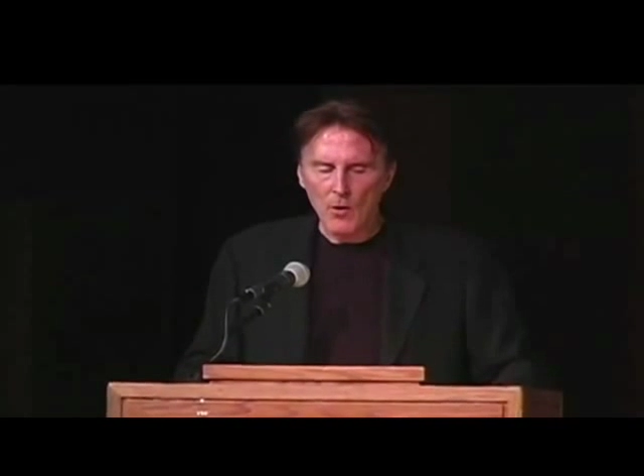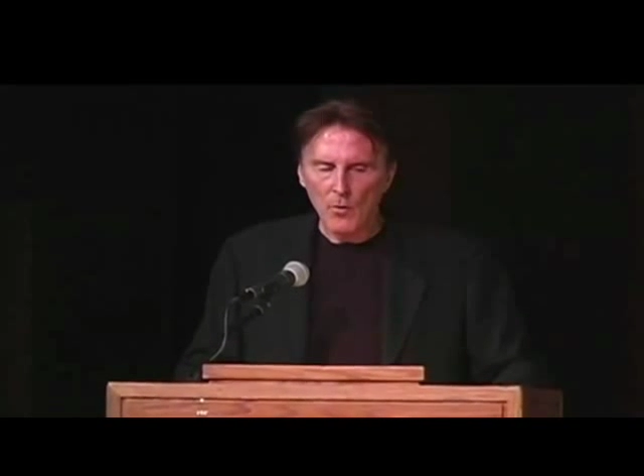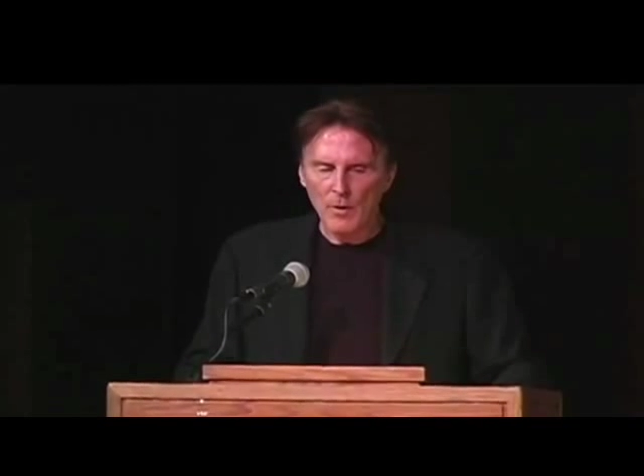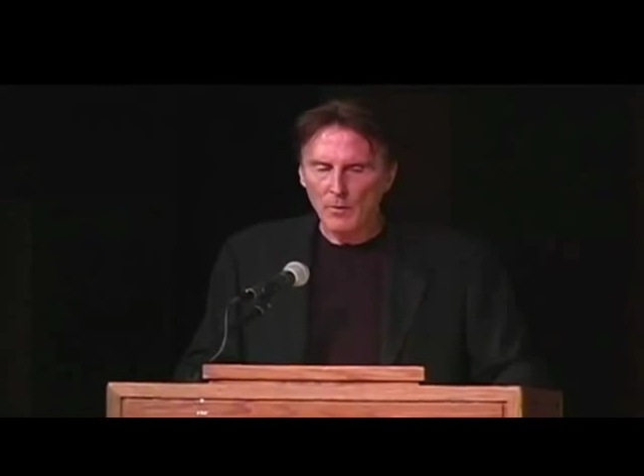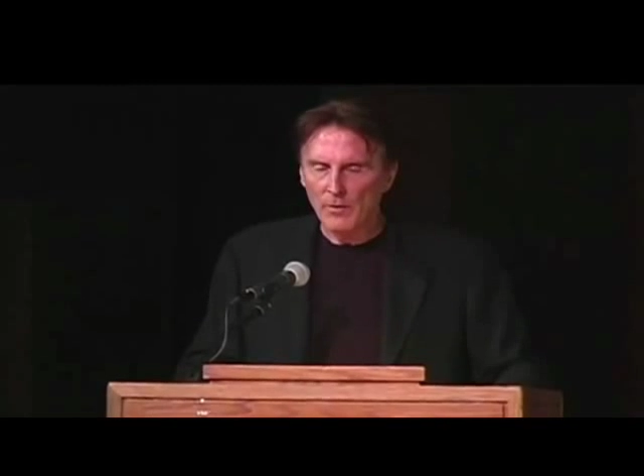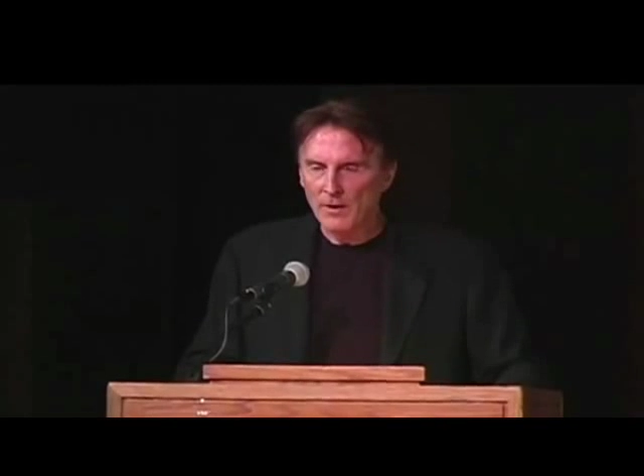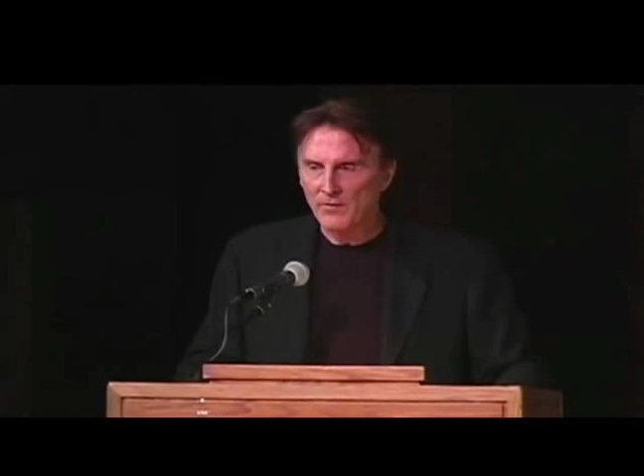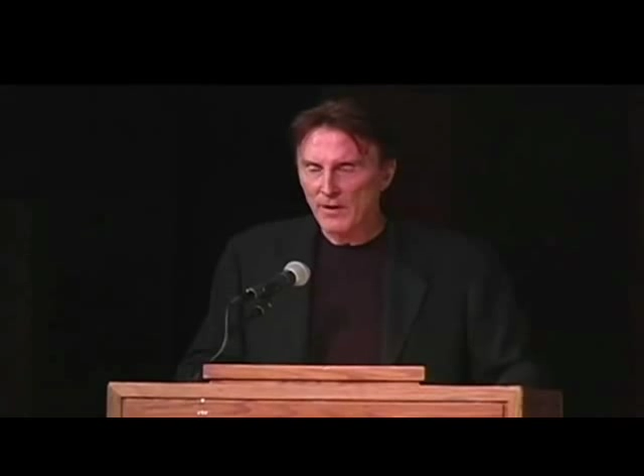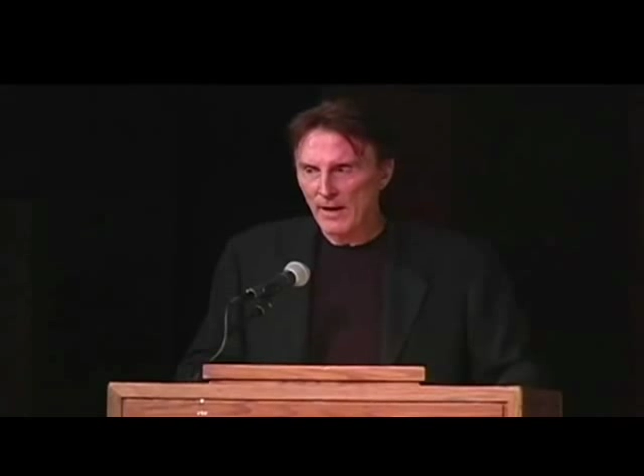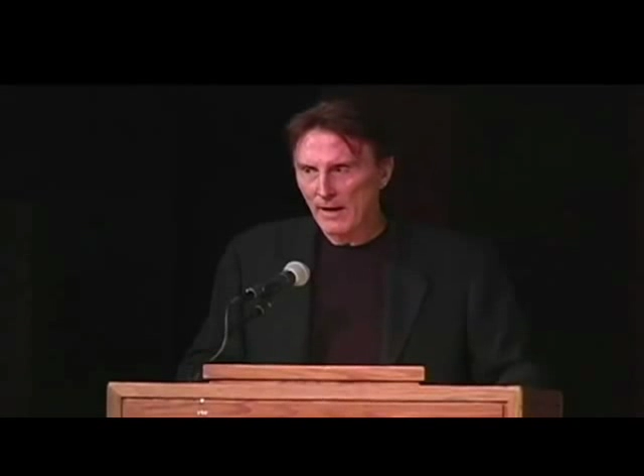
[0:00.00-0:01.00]
we will
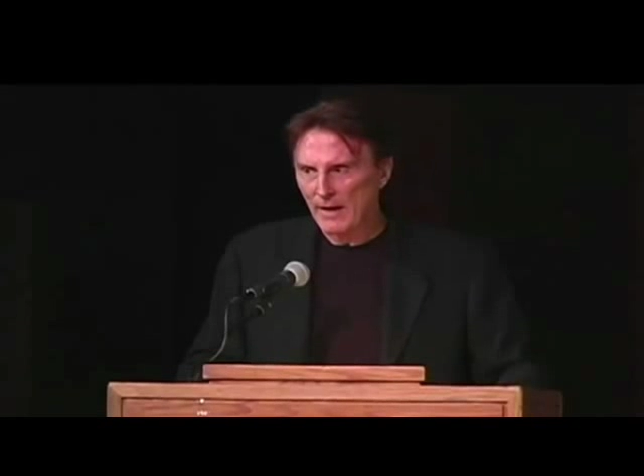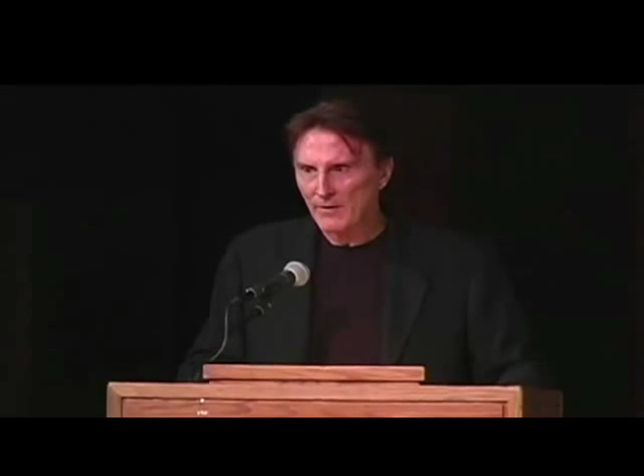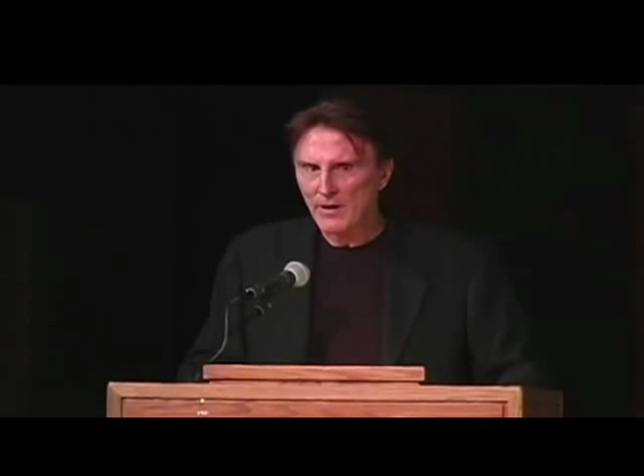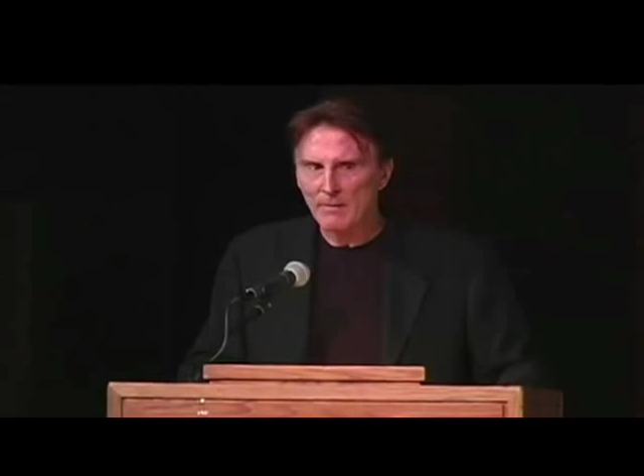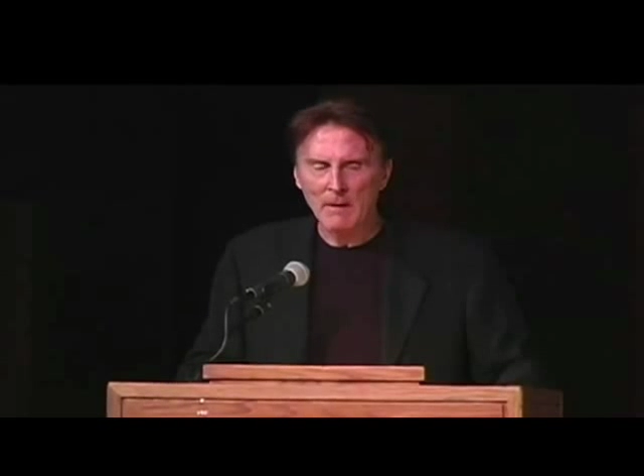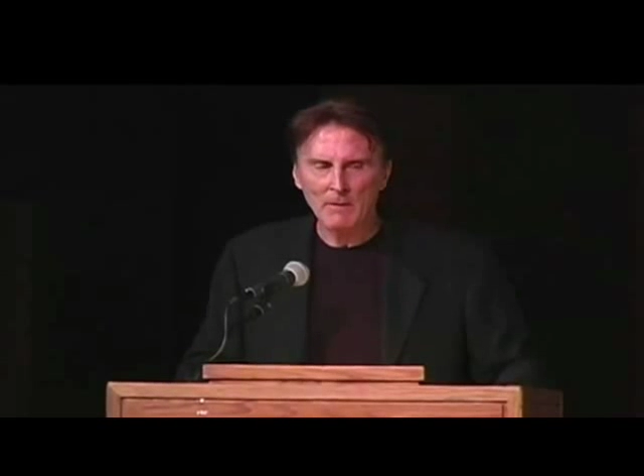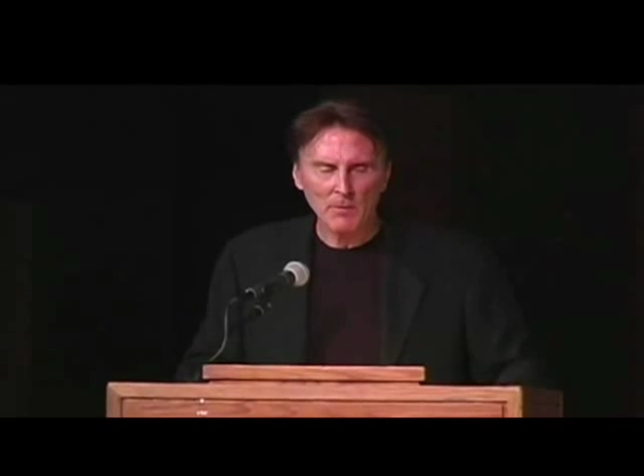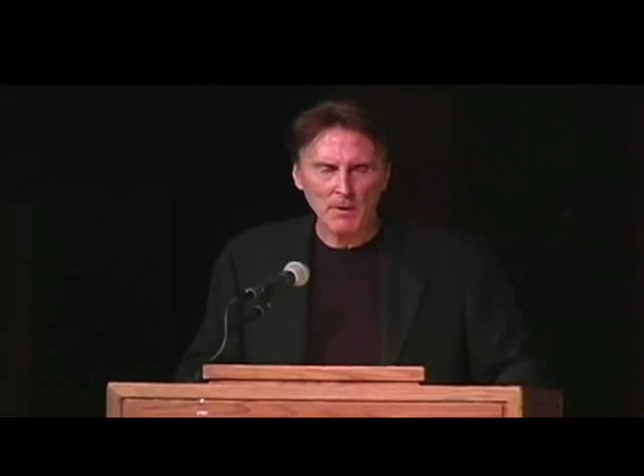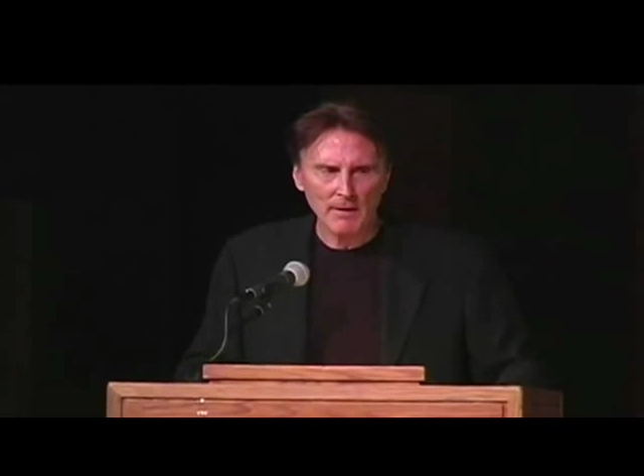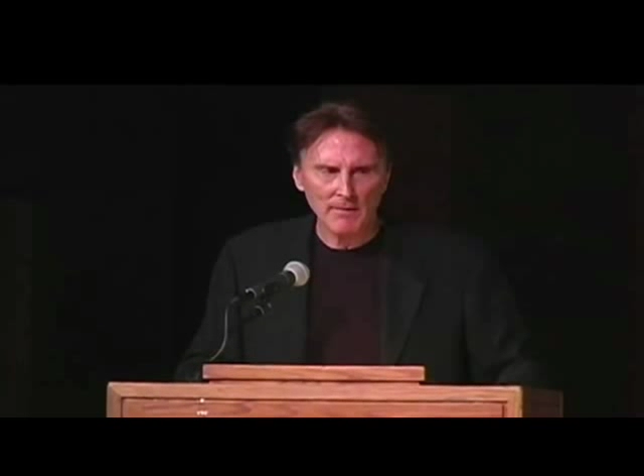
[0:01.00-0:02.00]
then take a 10-minute
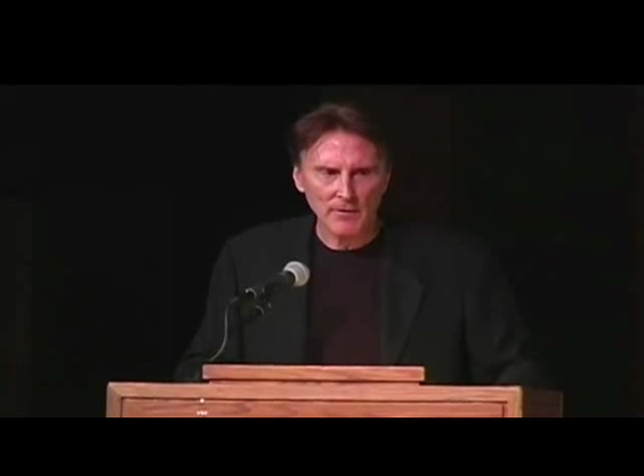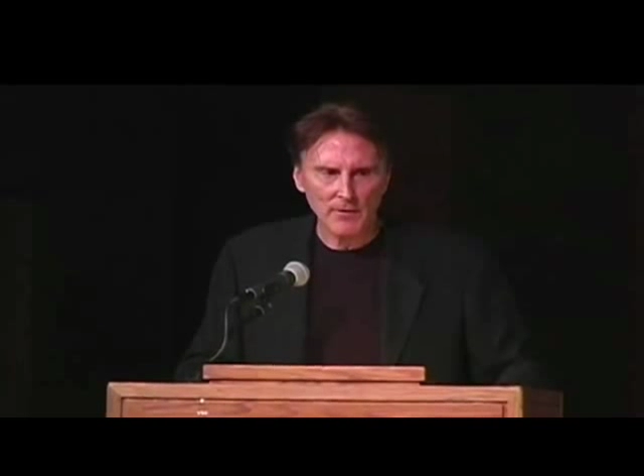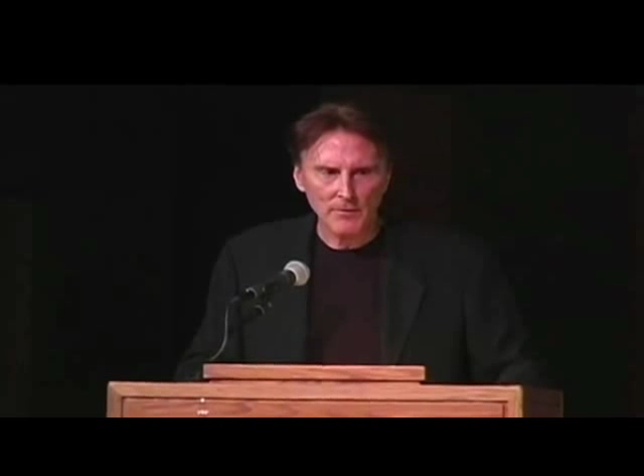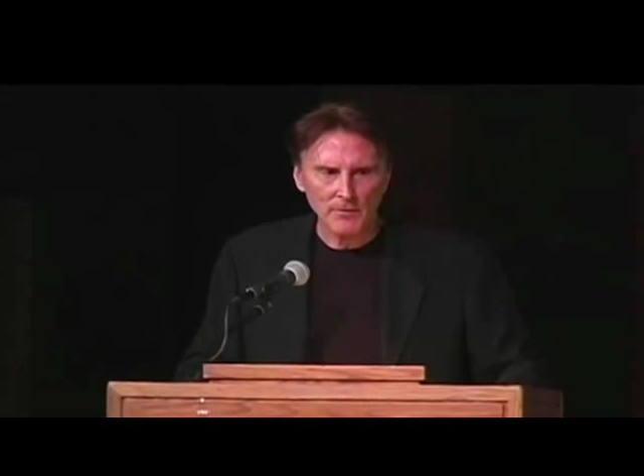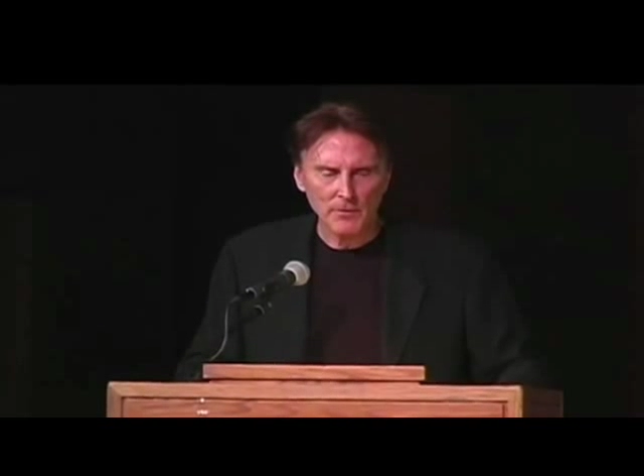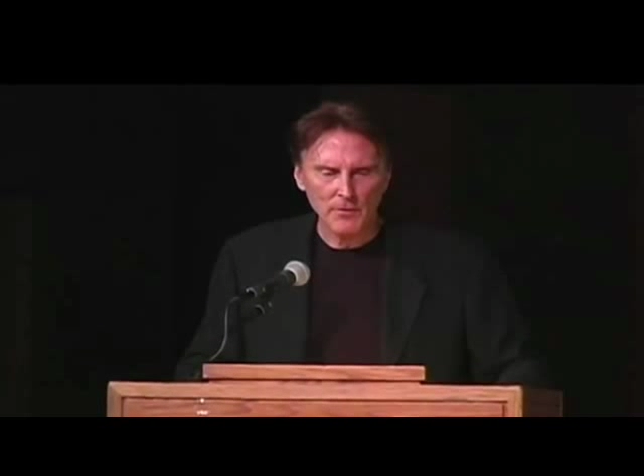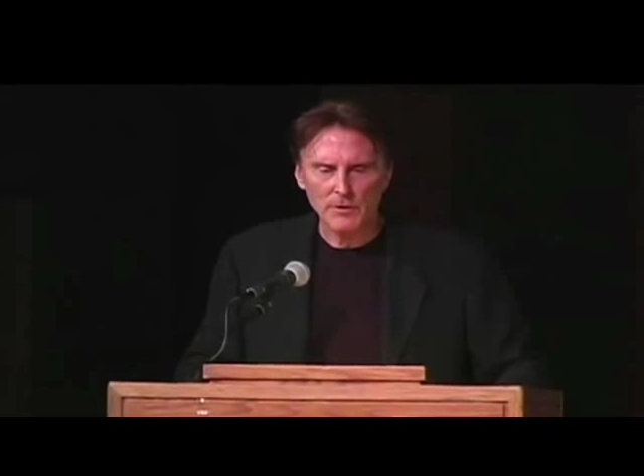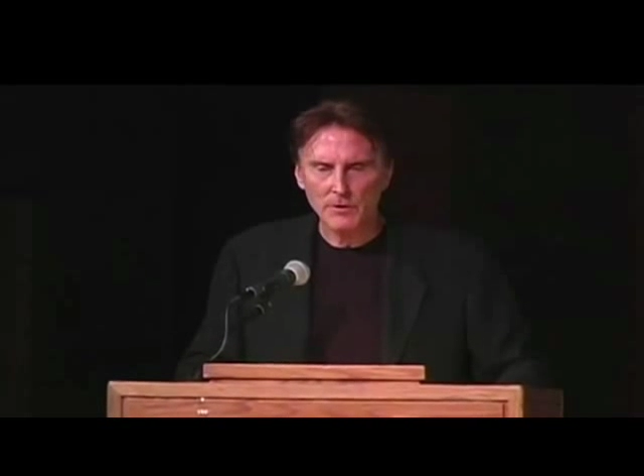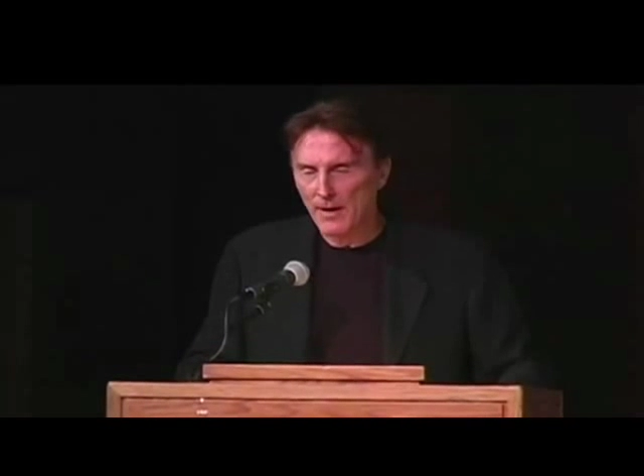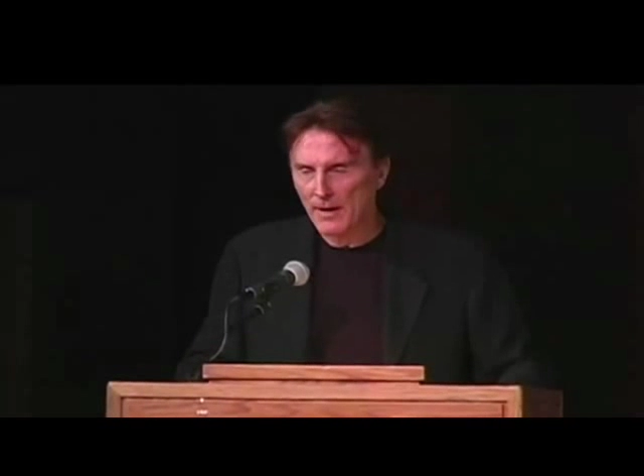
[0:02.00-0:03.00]
break for you to
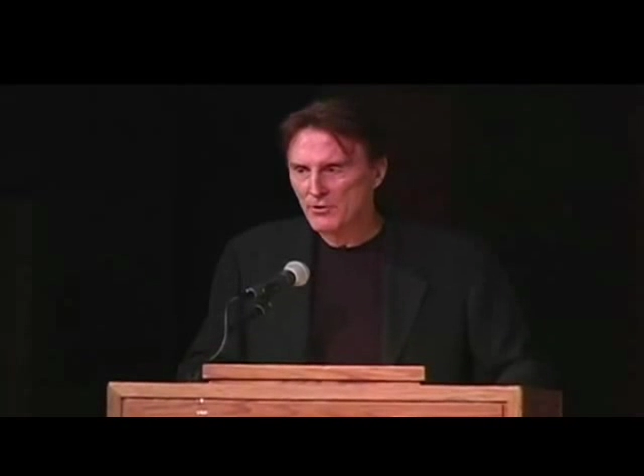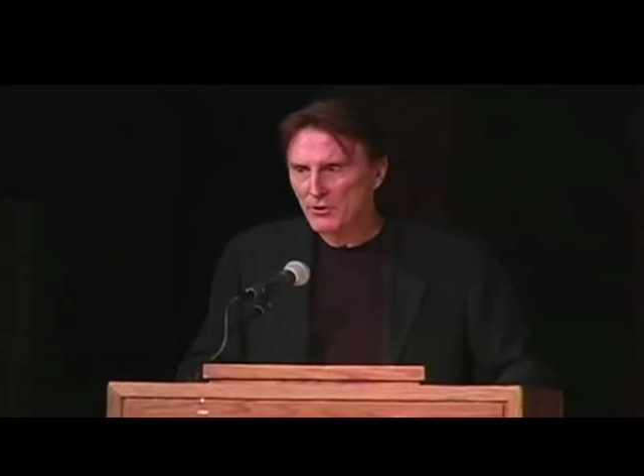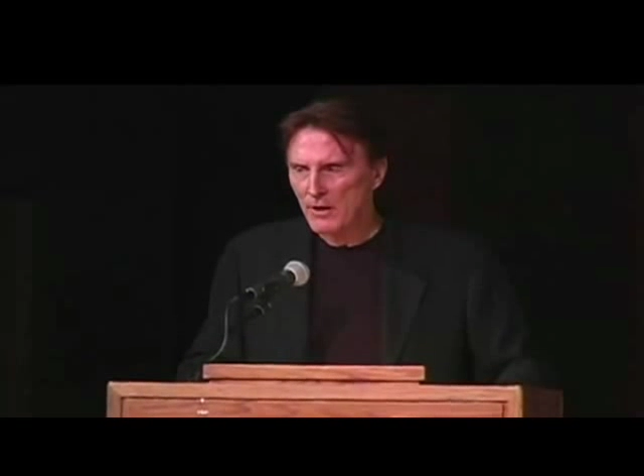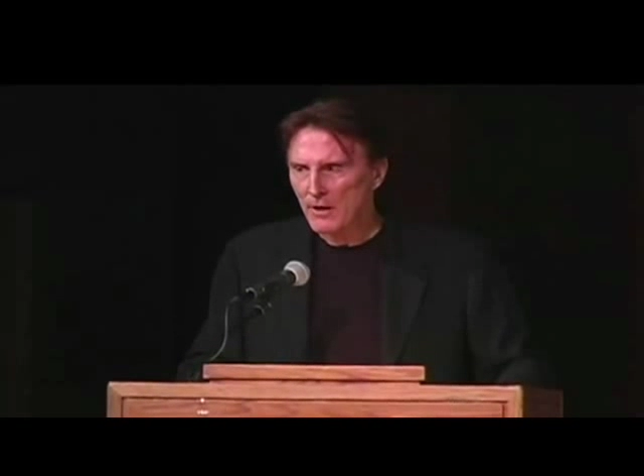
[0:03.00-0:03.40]
stretch,